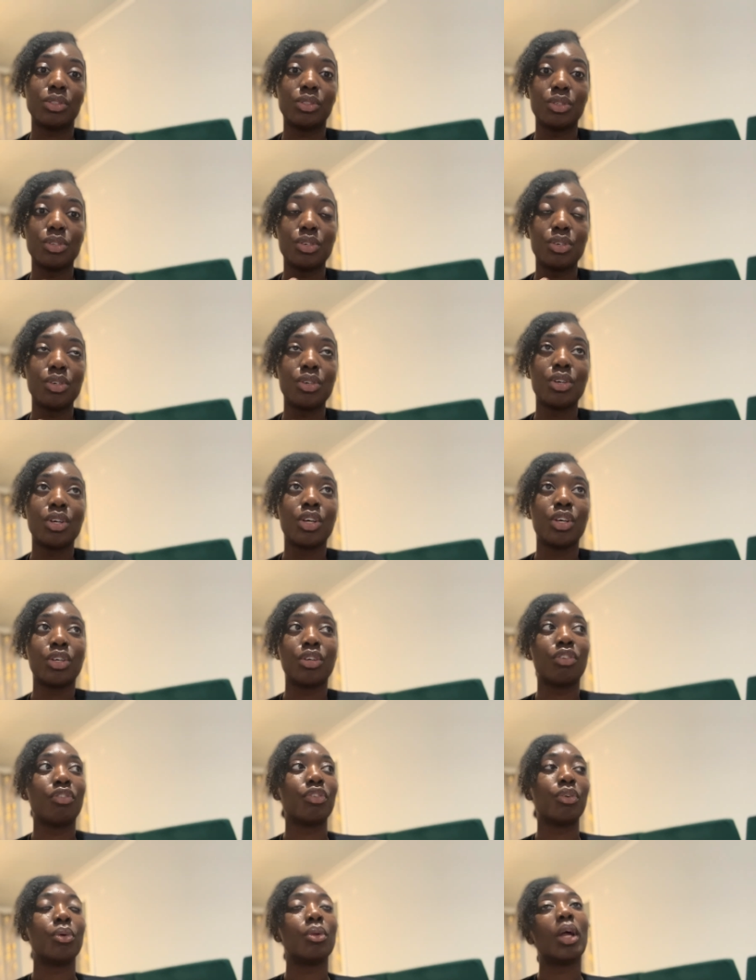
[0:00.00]
or
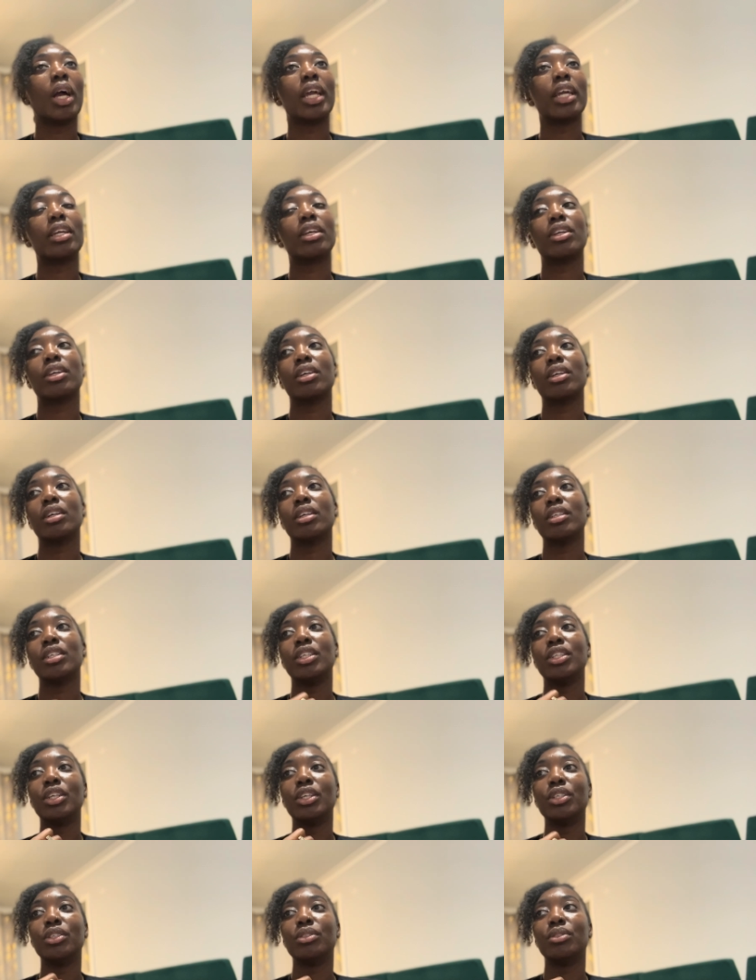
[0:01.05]
you feel like,
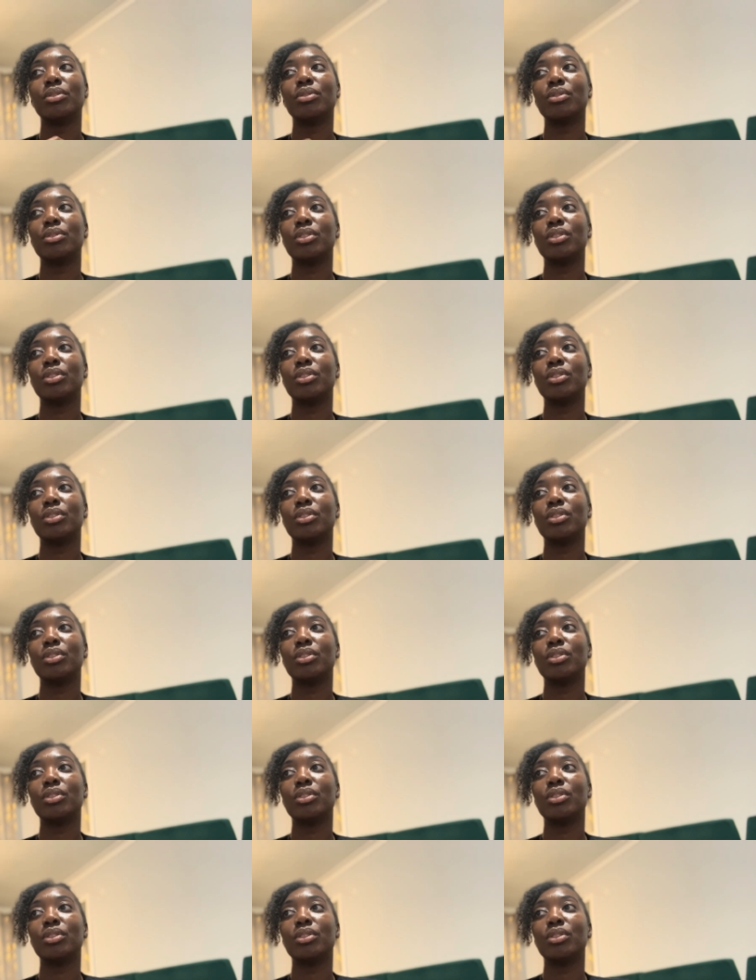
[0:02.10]
you